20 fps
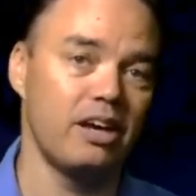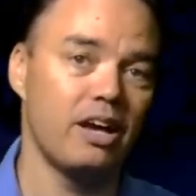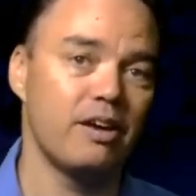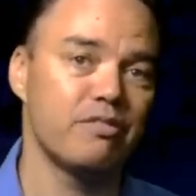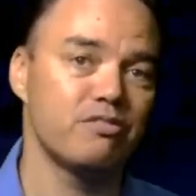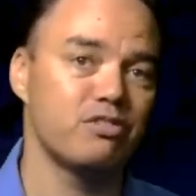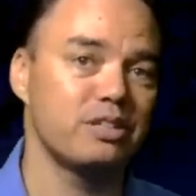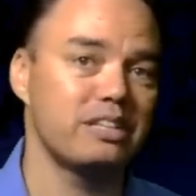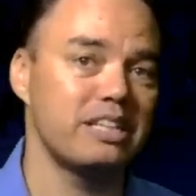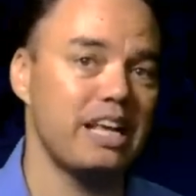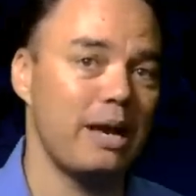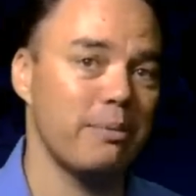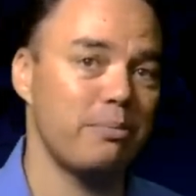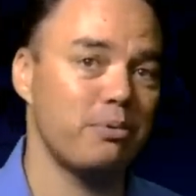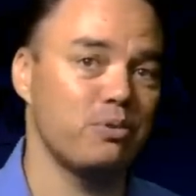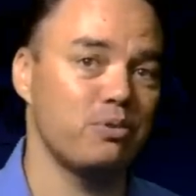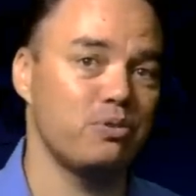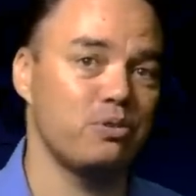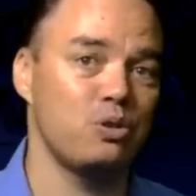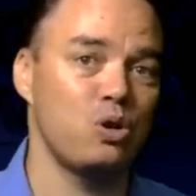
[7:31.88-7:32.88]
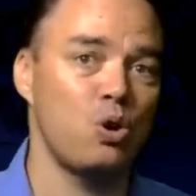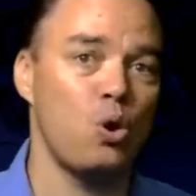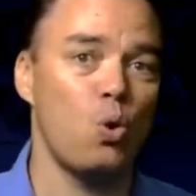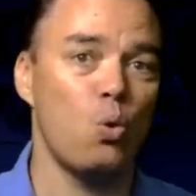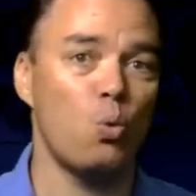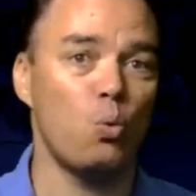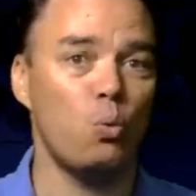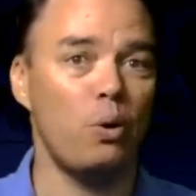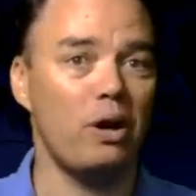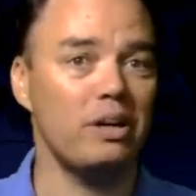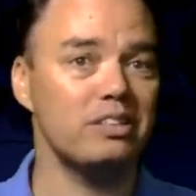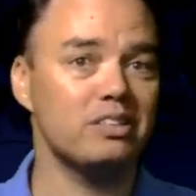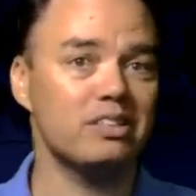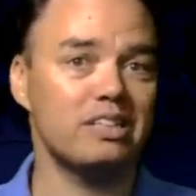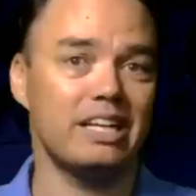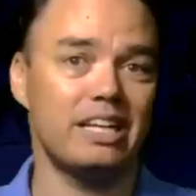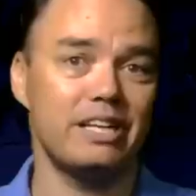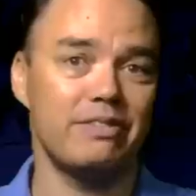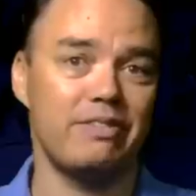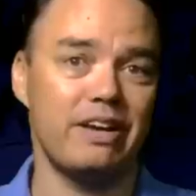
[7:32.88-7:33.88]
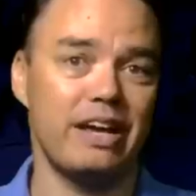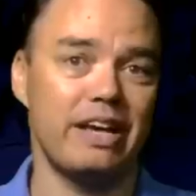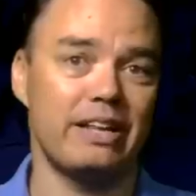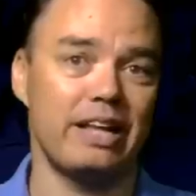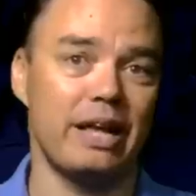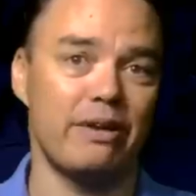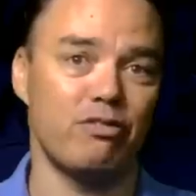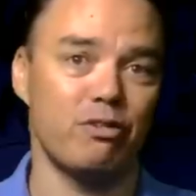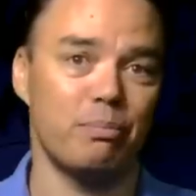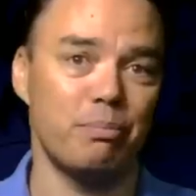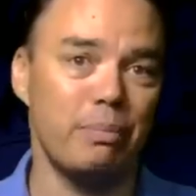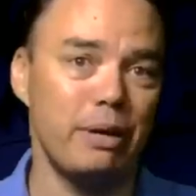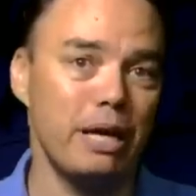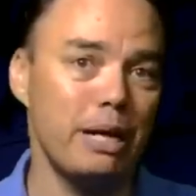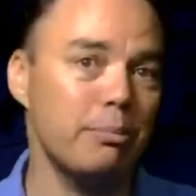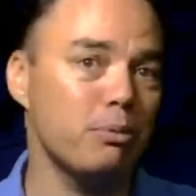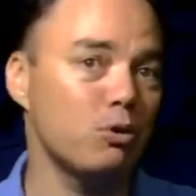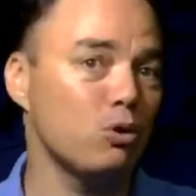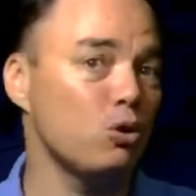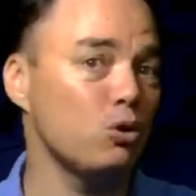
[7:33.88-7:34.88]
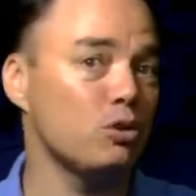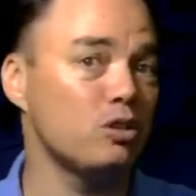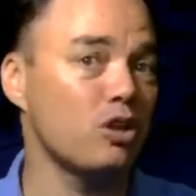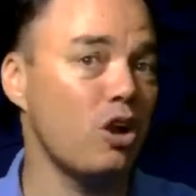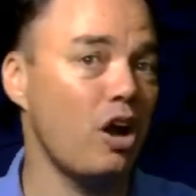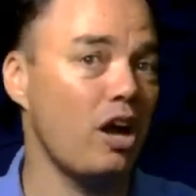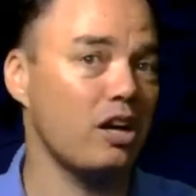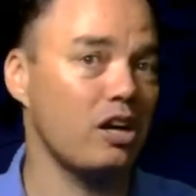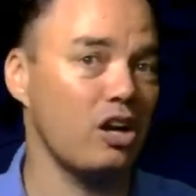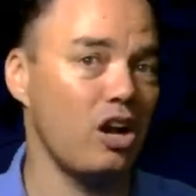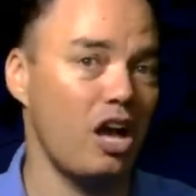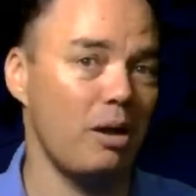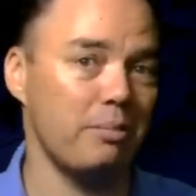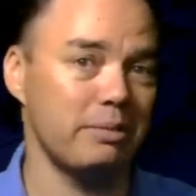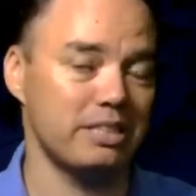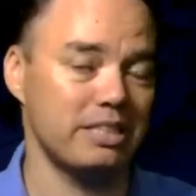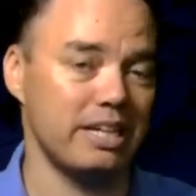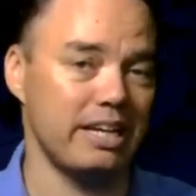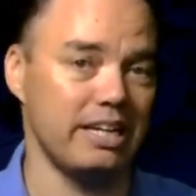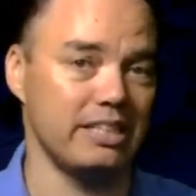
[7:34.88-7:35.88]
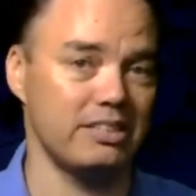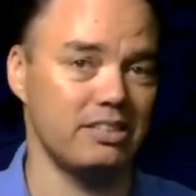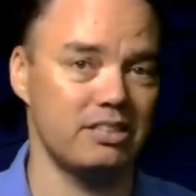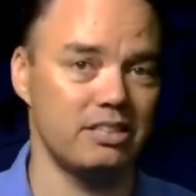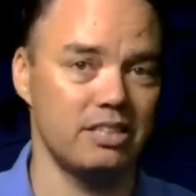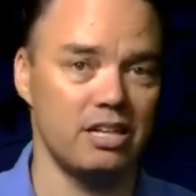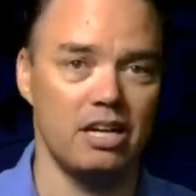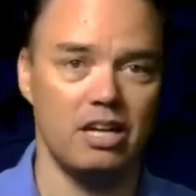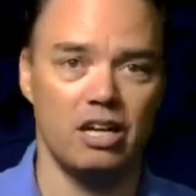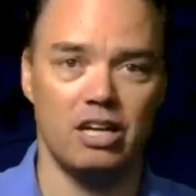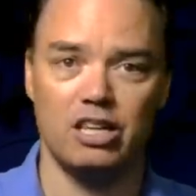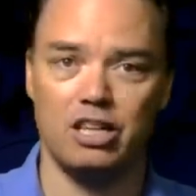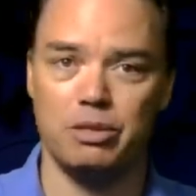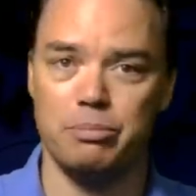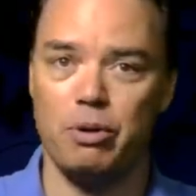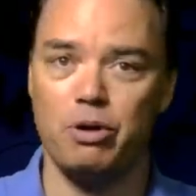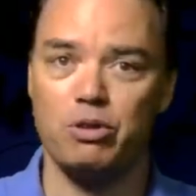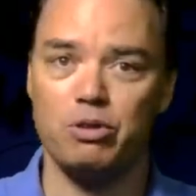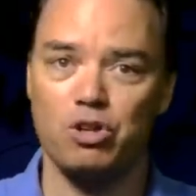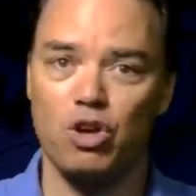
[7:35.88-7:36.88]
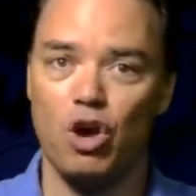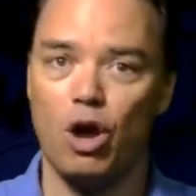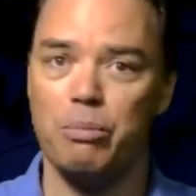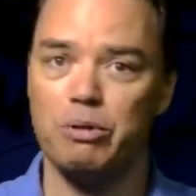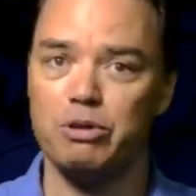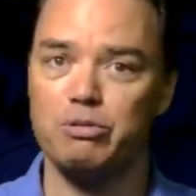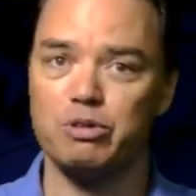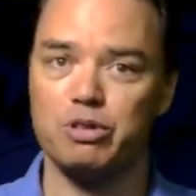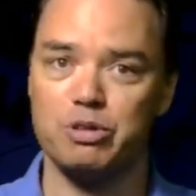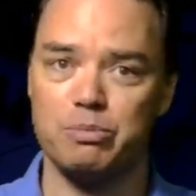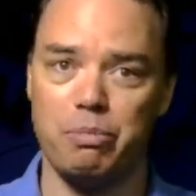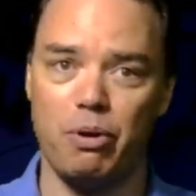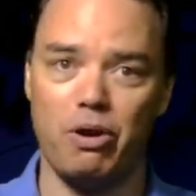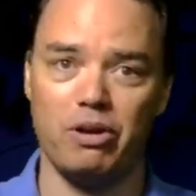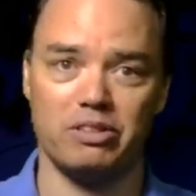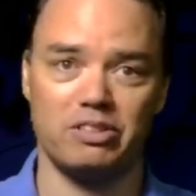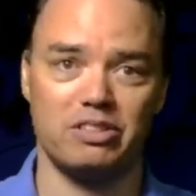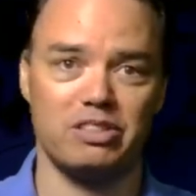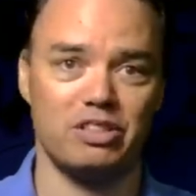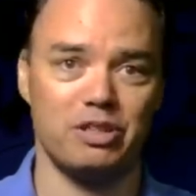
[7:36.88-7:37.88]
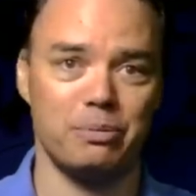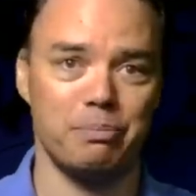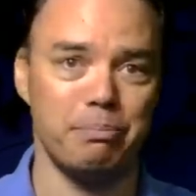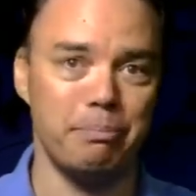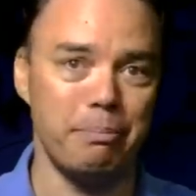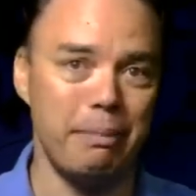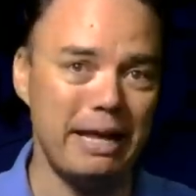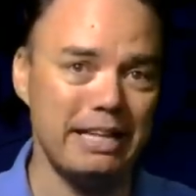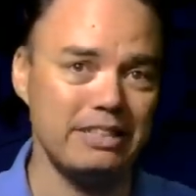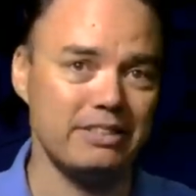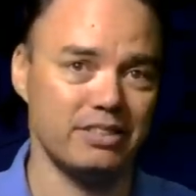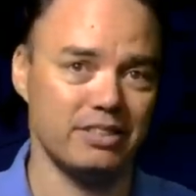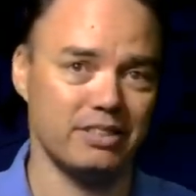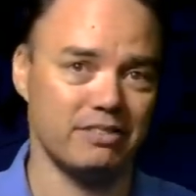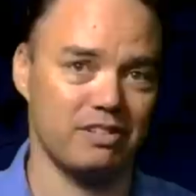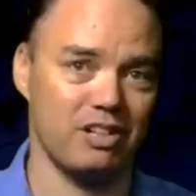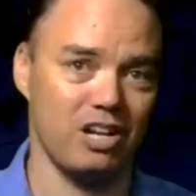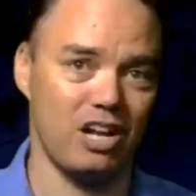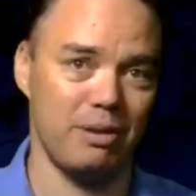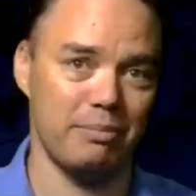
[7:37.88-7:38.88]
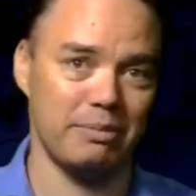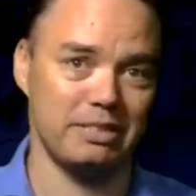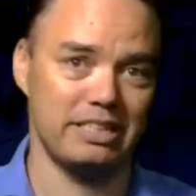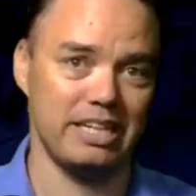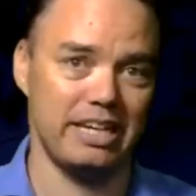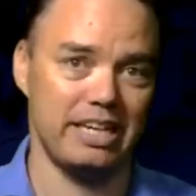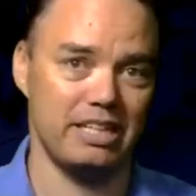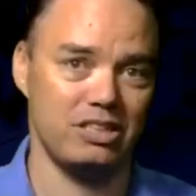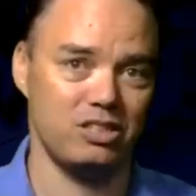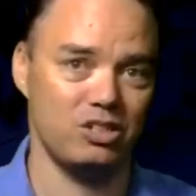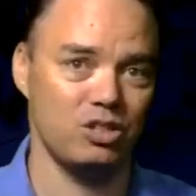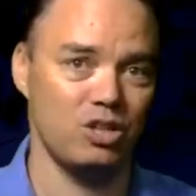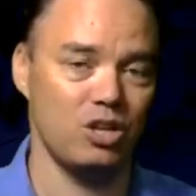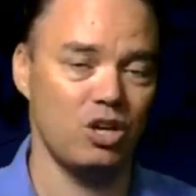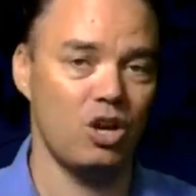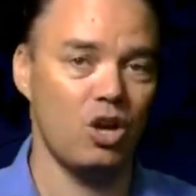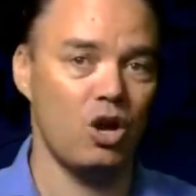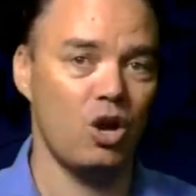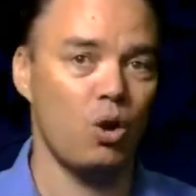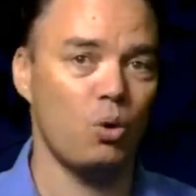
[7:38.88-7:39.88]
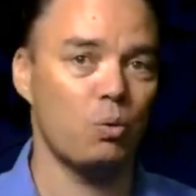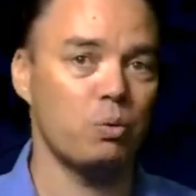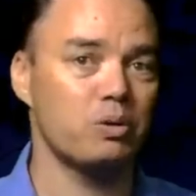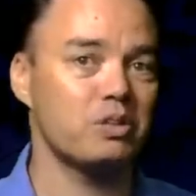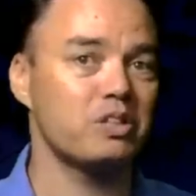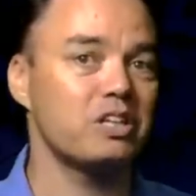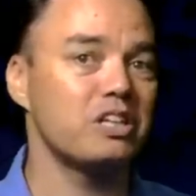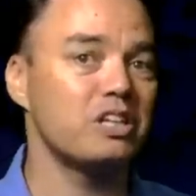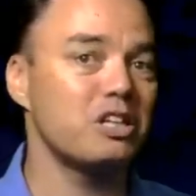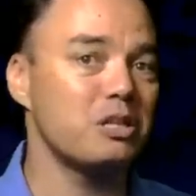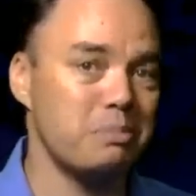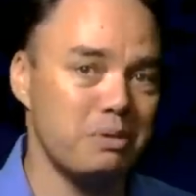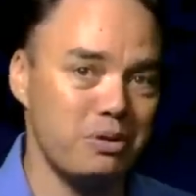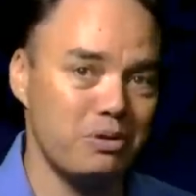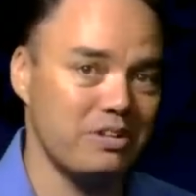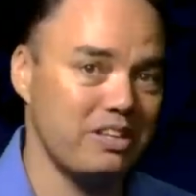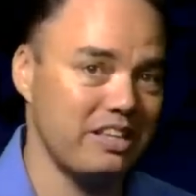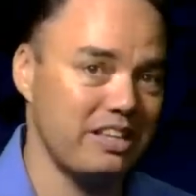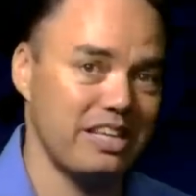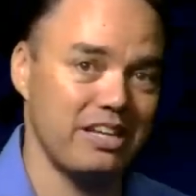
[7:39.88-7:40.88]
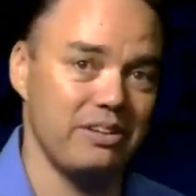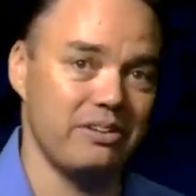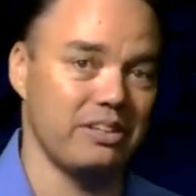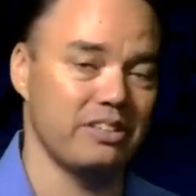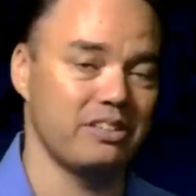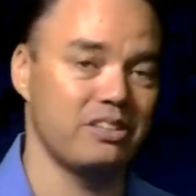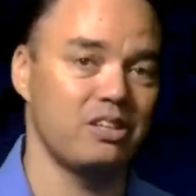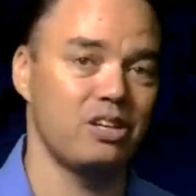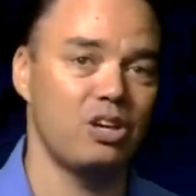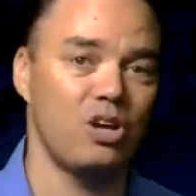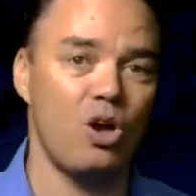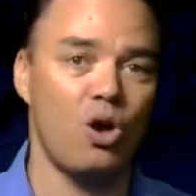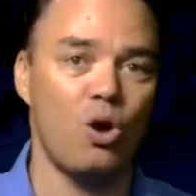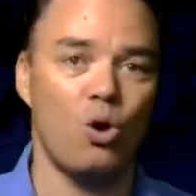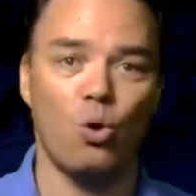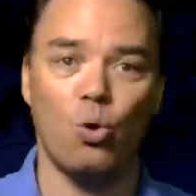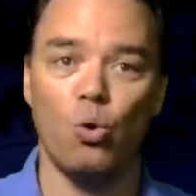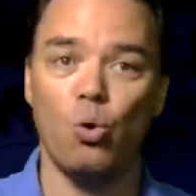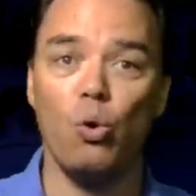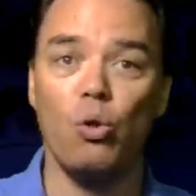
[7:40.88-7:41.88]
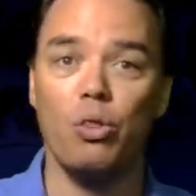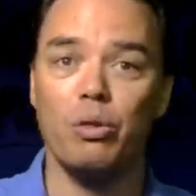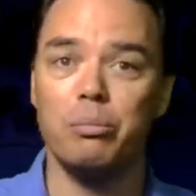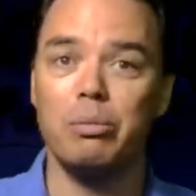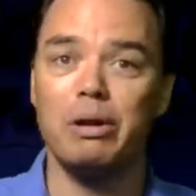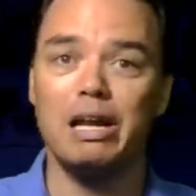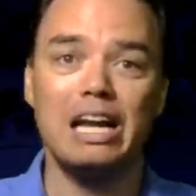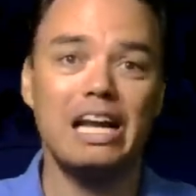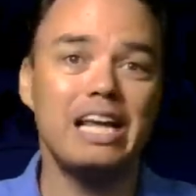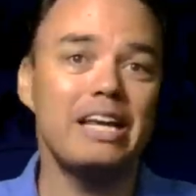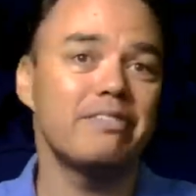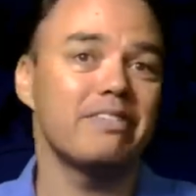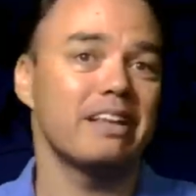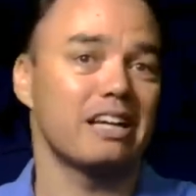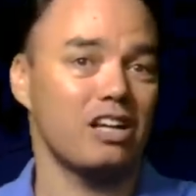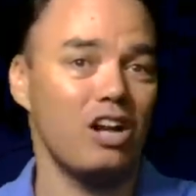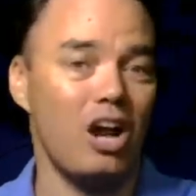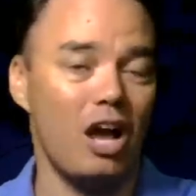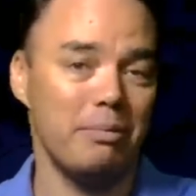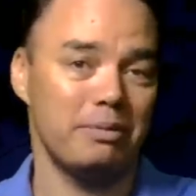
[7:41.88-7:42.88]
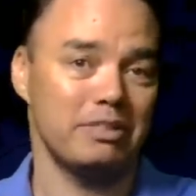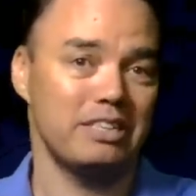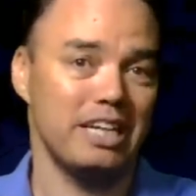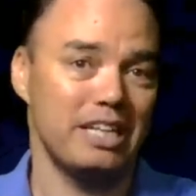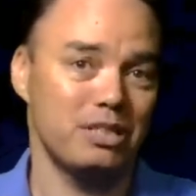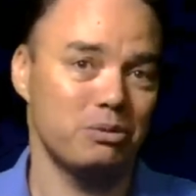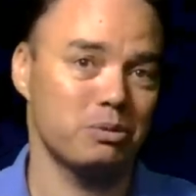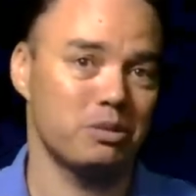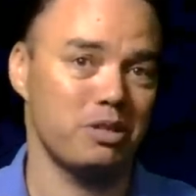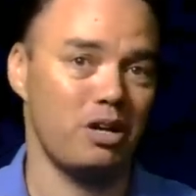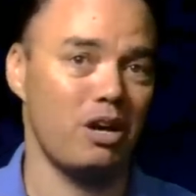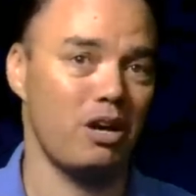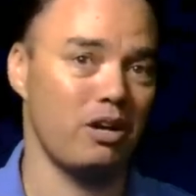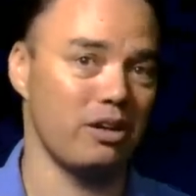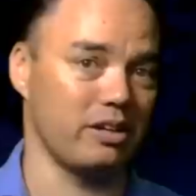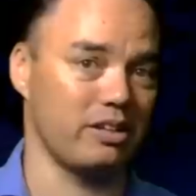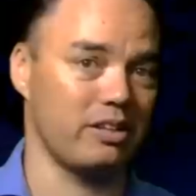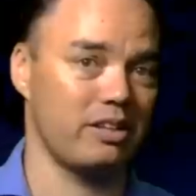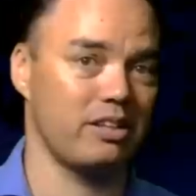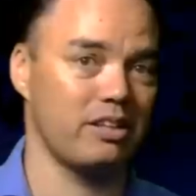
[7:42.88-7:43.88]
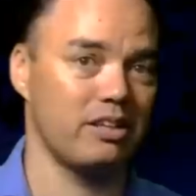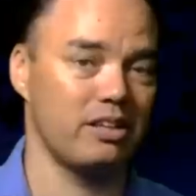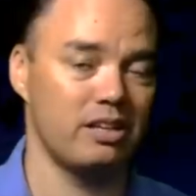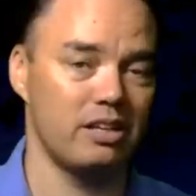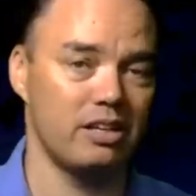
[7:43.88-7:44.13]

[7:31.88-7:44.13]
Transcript: For example, one study found that for people who denied climate change, the most common response to the mention of climate change was conspiracy theories, or the belief that climate change was a hoax.